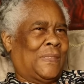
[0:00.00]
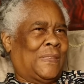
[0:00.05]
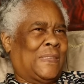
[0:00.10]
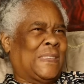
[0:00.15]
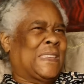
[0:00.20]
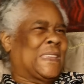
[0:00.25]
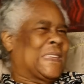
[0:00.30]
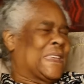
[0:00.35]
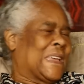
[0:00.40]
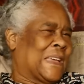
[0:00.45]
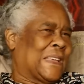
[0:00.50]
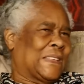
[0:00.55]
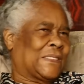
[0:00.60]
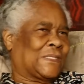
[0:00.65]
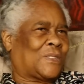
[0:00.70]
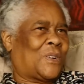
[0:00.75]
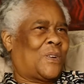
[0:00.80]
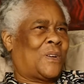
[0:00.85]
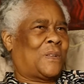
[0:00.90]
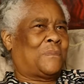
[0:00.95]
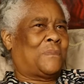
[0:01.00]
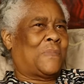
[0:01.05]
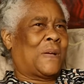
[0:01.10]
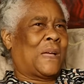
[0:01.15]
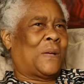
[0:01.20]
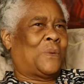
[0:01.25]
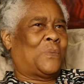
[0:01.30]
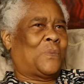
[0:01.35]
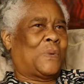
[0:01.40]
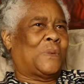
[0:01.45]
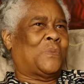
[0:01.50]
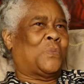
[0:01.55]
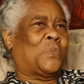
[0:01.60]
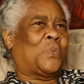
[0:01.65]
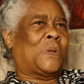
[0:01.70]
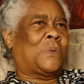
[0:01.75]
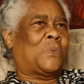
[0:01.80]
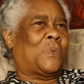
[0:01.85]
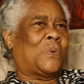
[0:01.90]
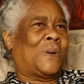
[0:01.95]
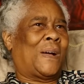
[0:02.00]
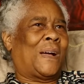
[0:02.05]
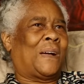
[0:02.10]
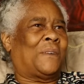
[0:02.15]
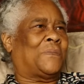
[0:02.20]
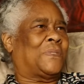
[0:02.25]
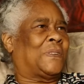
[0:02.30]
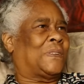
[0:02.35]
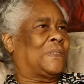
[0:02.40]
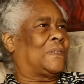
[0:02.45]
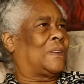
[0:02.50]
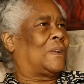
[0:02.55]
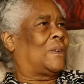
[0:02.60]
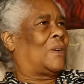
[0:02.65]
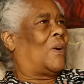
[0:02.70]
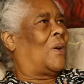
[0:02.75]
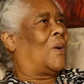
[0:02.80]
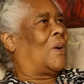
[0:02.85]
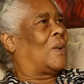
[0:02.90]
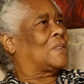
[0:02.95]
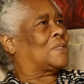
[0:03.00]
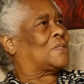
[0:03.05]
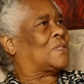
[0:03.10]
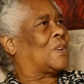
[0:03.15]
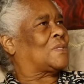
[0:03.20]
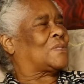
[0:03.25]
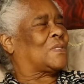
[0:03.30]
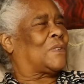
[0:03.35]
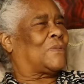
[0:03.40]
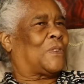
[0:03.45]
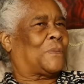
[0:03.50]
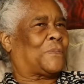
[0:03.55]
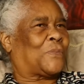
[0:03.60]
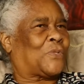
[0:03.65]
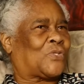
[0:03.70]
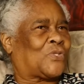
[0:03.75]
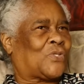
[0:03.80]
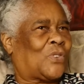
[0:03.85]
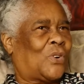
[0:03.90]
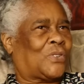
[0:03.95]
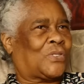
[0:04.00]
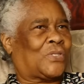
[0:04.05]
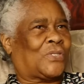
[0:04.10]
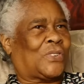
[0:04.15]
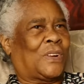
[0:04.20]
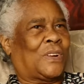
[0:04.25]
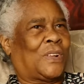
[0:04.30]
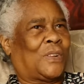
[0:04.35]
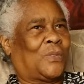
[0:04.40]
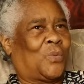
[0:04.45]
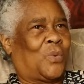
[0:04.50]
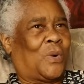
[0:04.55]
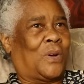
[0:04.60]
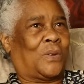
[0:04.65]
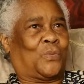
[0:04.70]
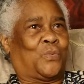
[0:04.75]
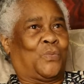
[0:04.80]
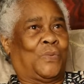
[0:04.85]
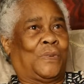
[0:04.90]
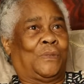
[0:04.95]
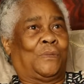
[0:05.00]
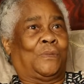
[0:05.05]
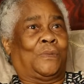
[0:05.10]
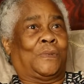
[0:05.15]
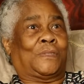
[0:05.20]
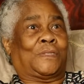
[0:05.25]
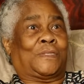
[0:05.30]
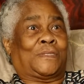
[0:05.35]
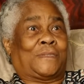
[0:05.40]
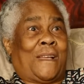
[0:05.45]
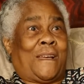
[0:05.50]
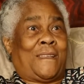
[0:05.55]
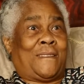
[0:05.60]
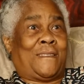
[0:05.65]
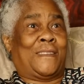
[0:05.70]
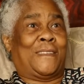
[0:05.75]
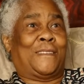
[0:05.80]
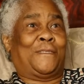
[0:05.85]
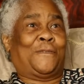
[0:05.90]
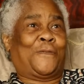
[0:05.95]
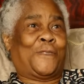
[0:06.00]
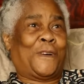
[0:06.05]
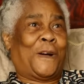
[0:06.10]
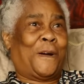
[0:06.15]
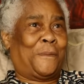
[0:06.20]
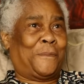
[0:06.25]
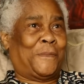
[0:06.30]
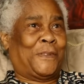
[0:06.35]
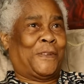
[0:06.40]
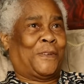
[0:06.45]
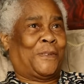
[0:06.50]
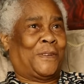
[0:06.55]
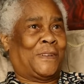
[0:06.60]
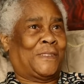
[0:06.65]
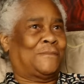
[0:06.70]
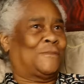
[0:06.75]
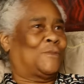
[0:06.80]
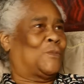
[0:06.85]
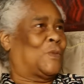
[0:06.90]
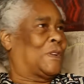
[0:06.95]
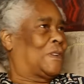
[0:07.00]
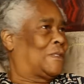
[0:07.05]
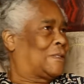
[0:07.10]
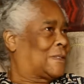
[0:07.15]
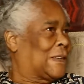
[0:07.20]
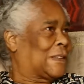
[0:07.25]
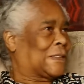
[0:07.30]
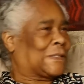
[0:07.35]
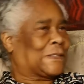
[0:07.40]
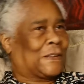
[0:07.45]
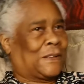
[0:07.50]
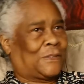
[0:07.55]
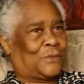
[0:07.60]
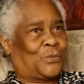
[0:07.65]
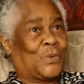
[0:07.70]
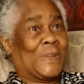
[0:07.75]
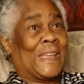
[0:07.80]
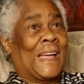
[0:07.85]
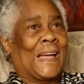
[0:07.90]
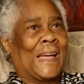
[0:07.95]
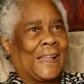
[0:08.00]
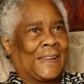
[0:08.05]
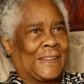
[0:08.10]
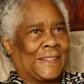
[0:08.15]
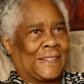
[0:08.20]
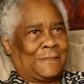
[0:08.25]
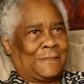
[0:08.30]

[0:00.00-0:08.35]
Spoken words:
Years gone by when we were having all sorts of obstruction and what we were standing for, you know, and we this and we had